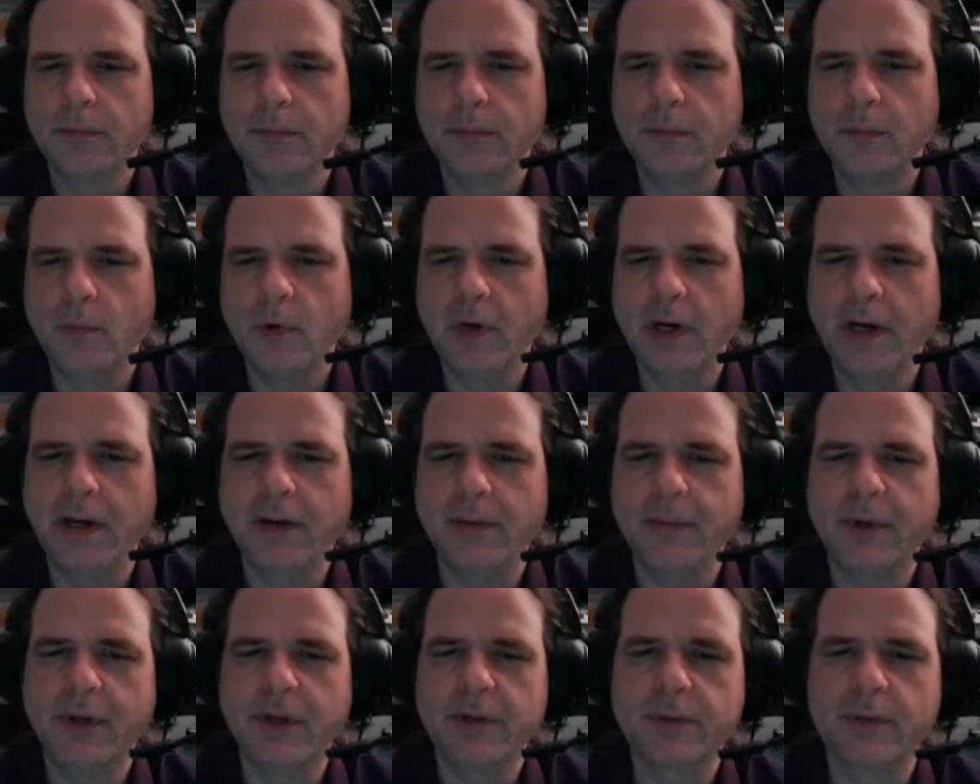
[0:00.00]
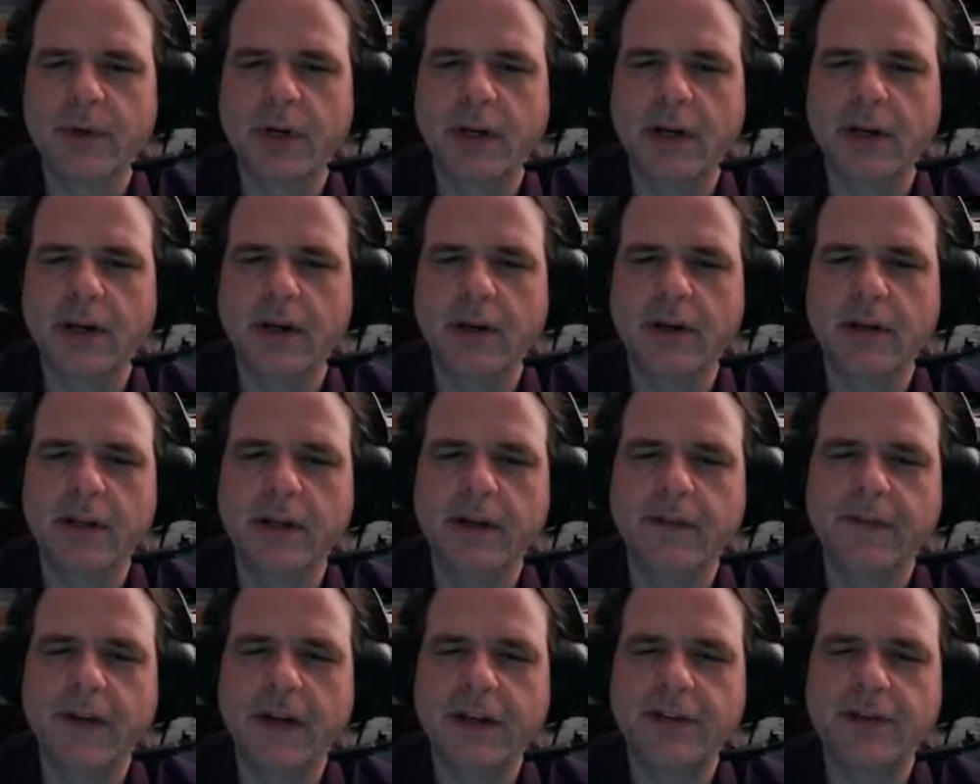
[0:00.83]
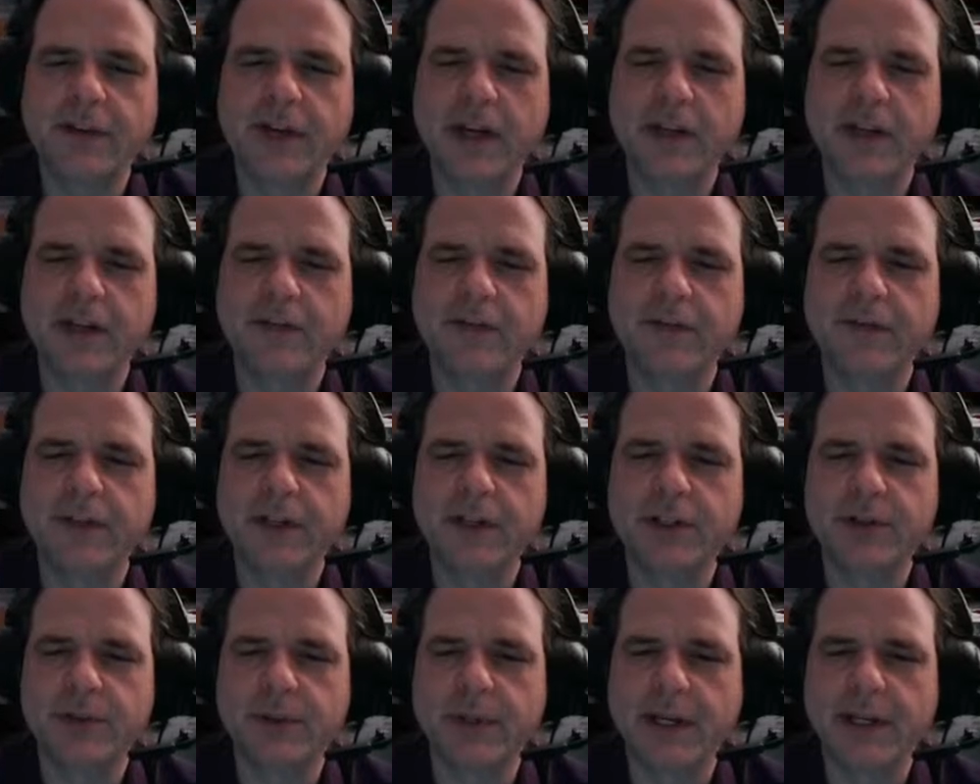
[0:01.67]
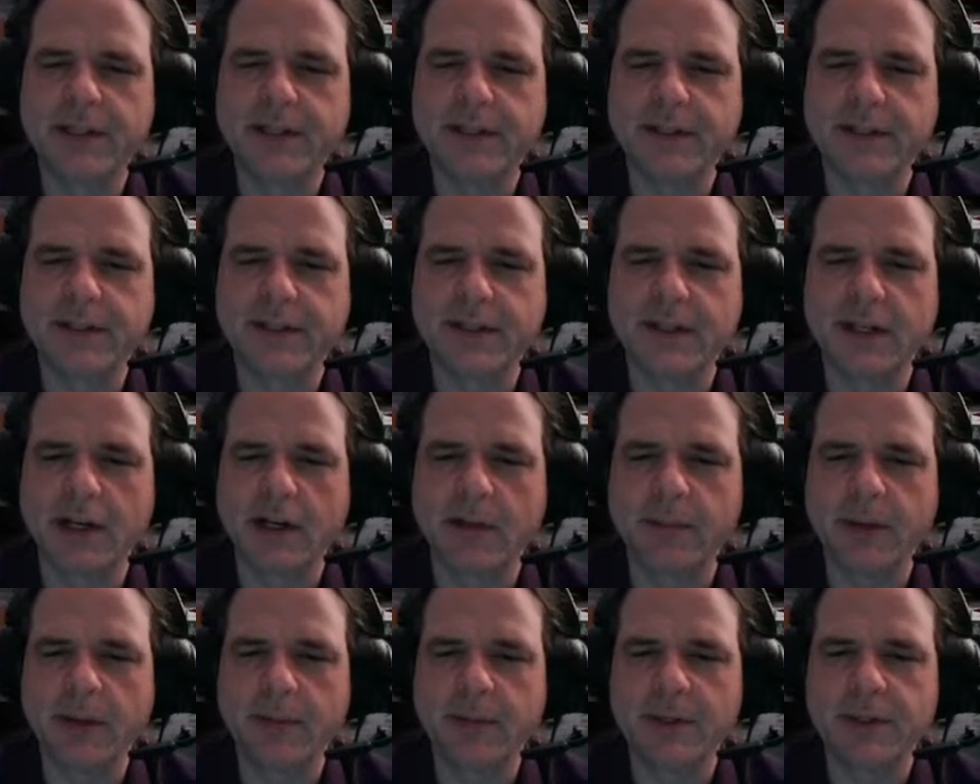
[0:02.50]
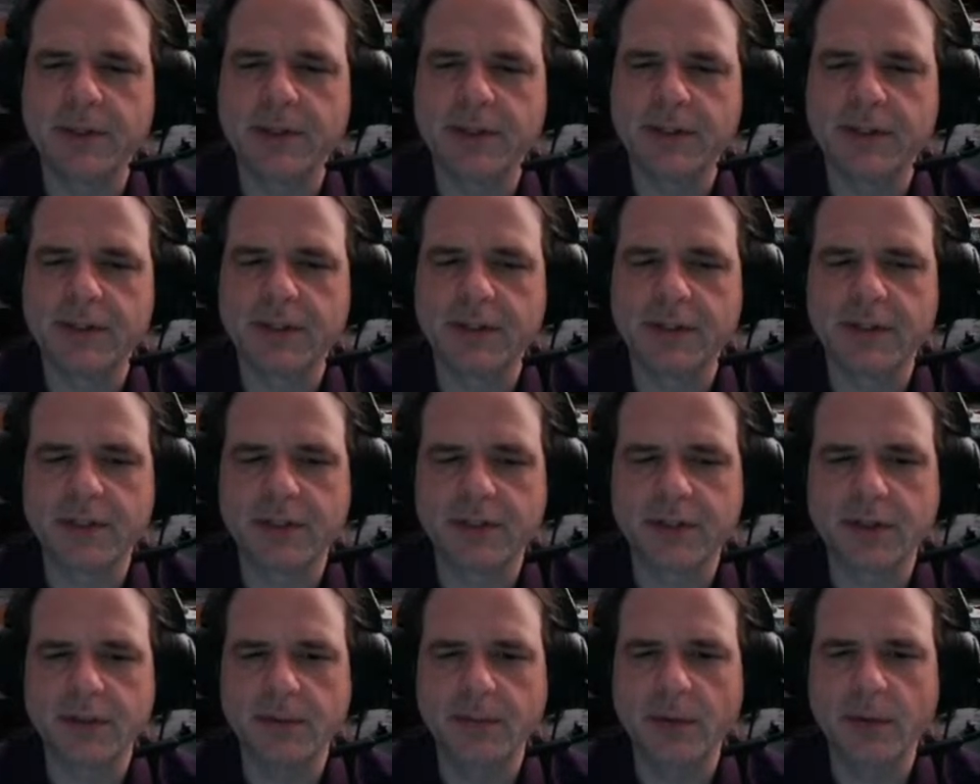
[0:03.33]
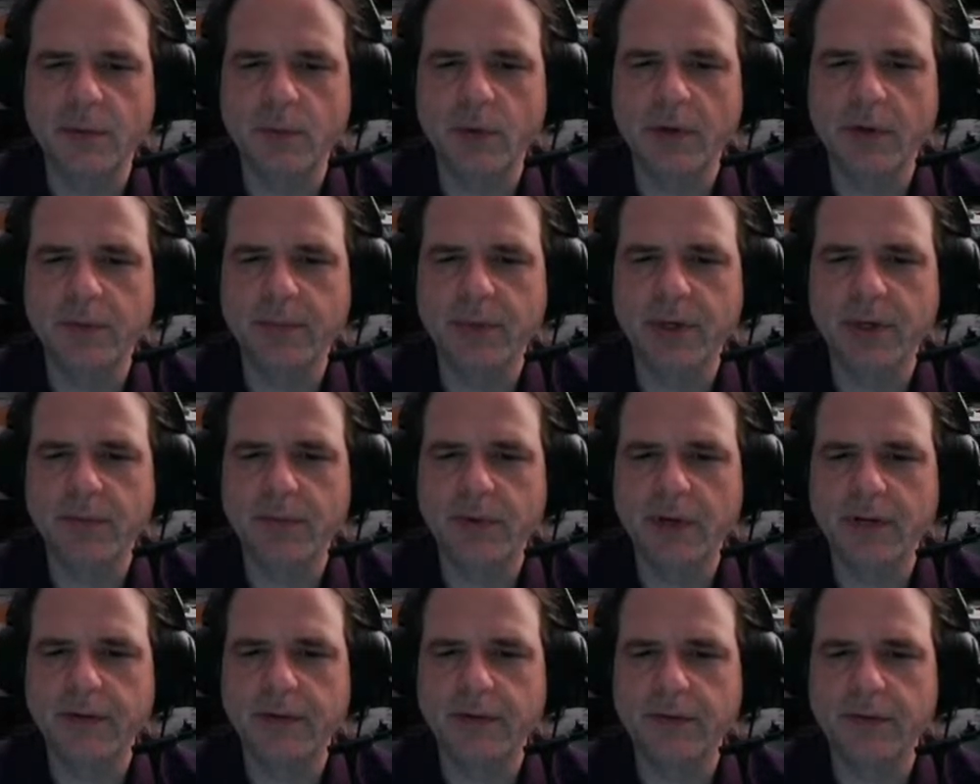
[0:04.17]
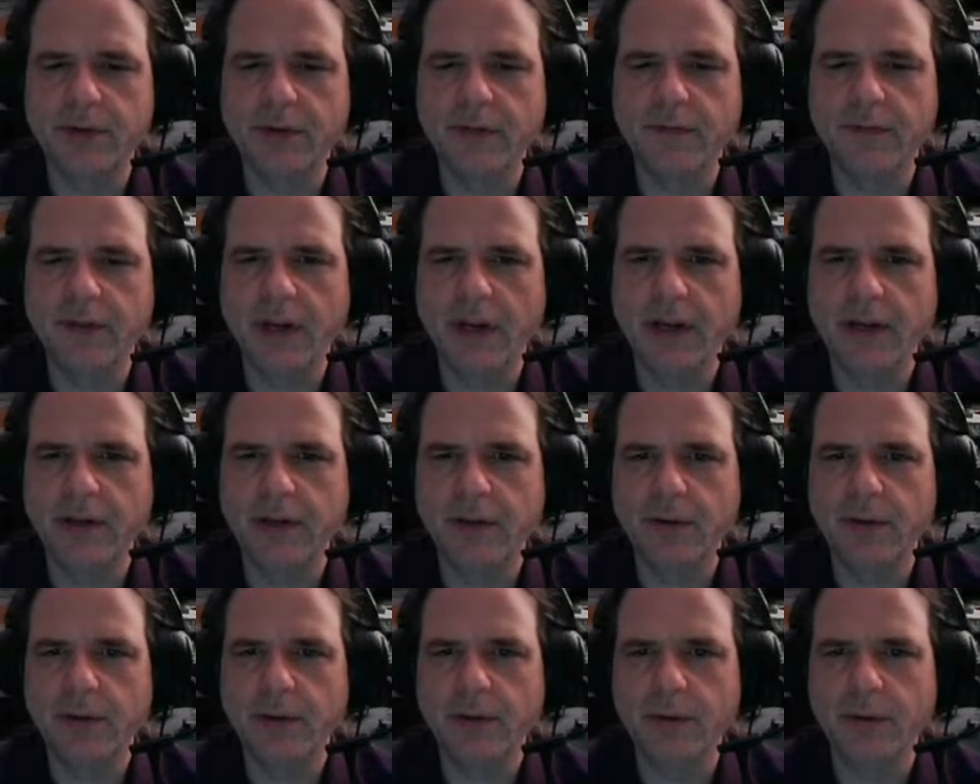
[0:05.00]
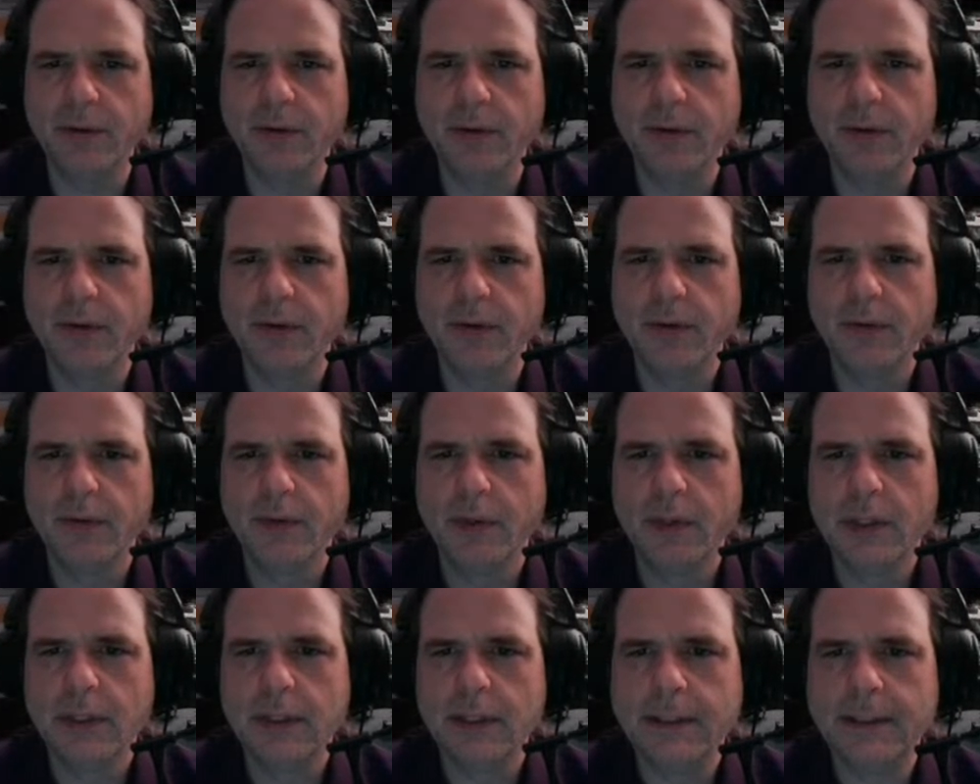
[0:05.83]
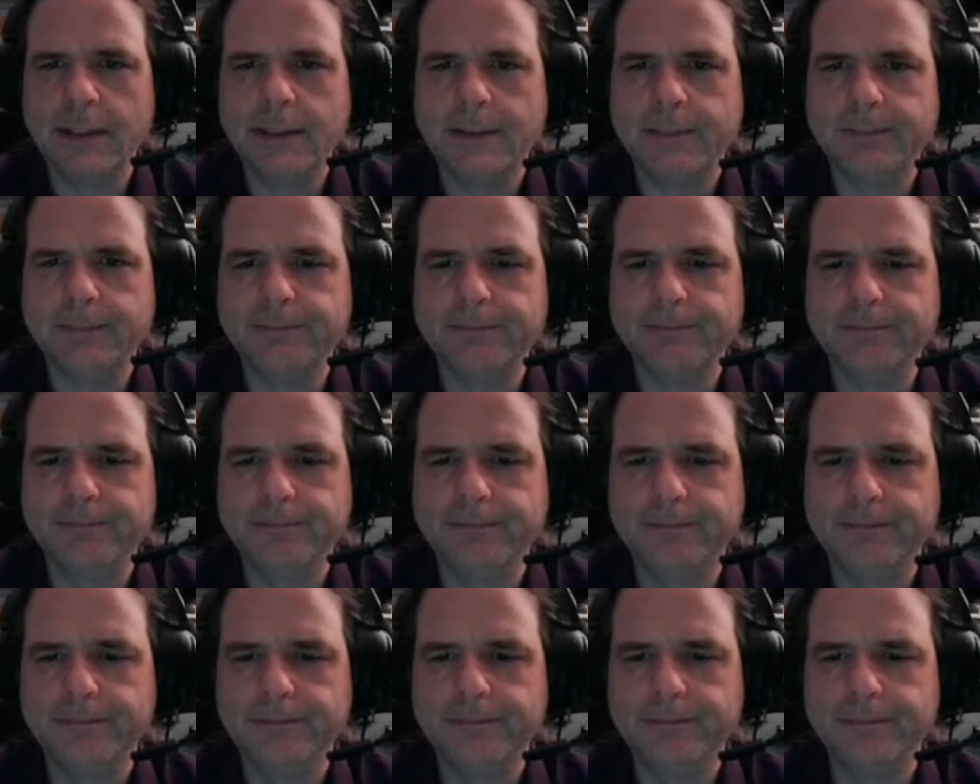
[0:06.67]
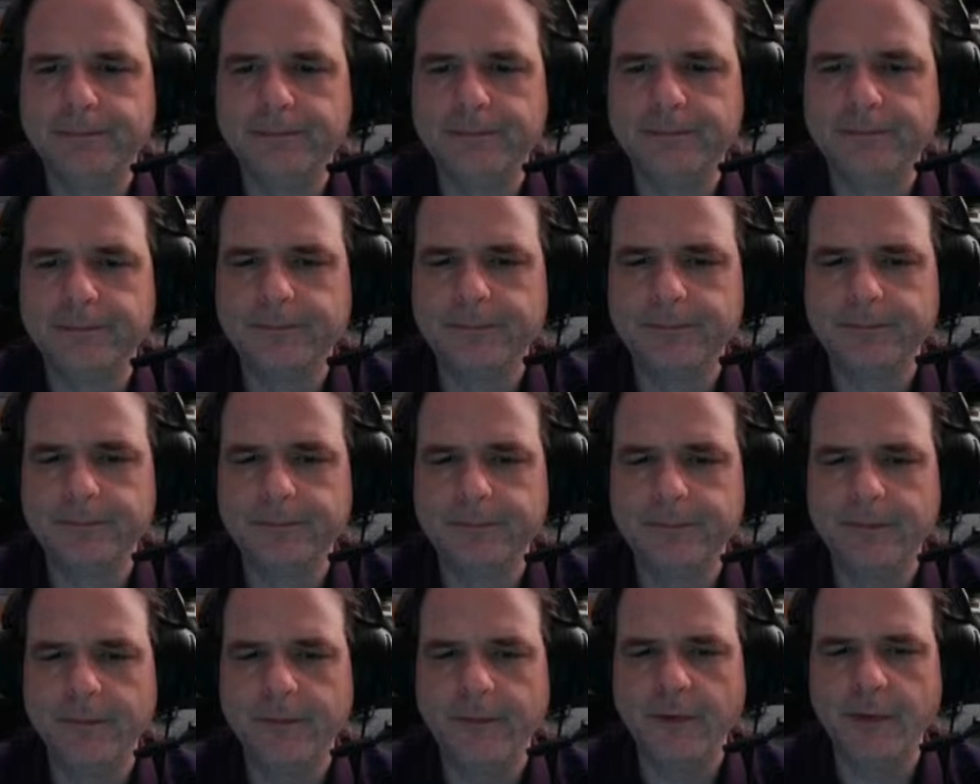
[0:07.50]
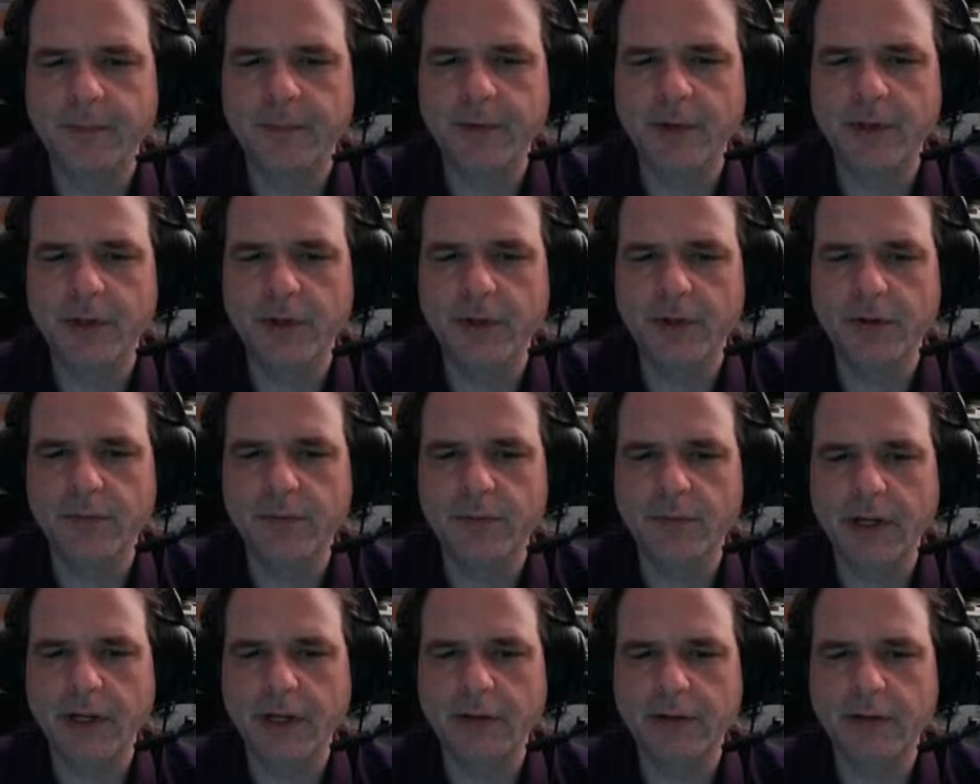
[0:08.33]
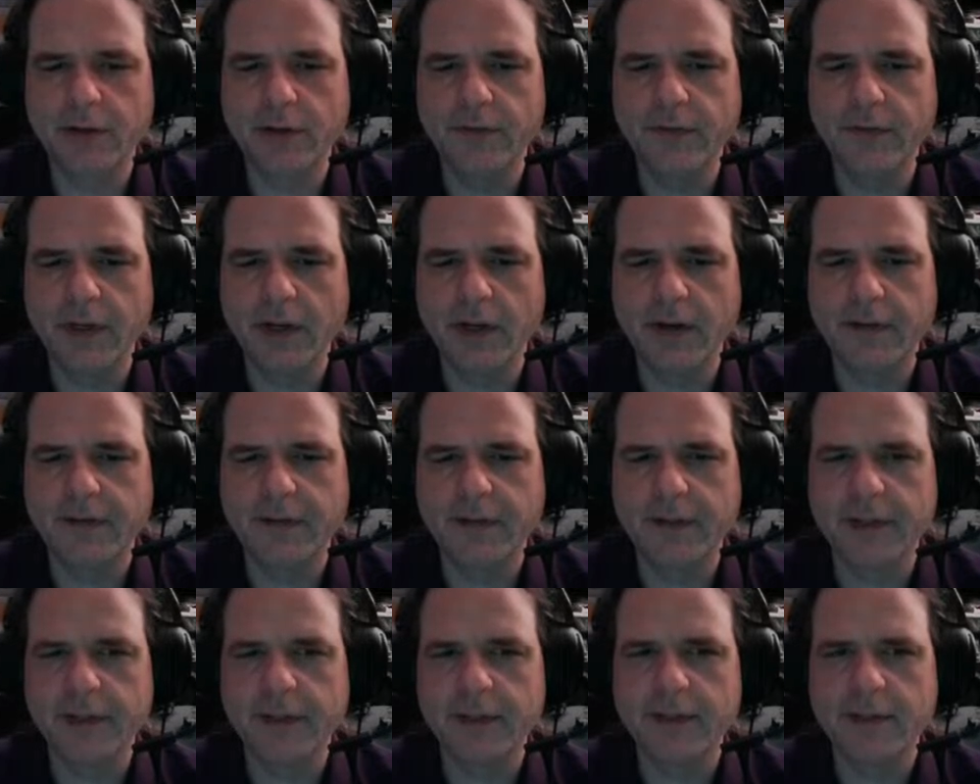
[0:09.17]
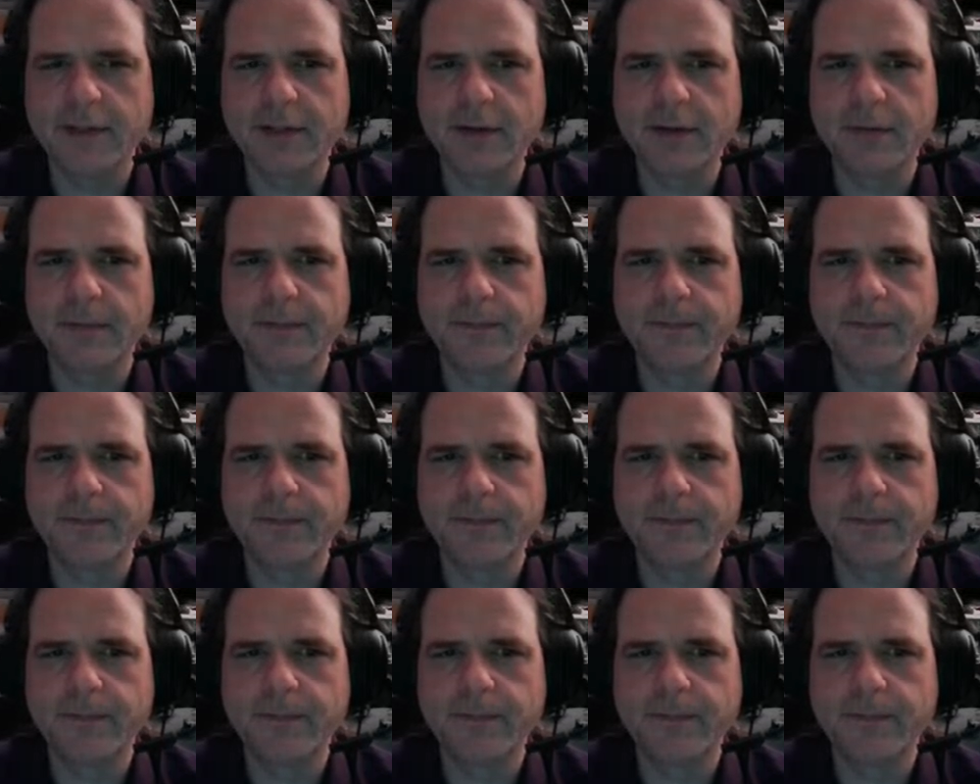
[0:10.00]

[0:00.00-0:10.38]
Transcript: Well, because if I try to visualize this, it's not going to make much sense because it's just going to be one big red-green value from the regular UV offset. So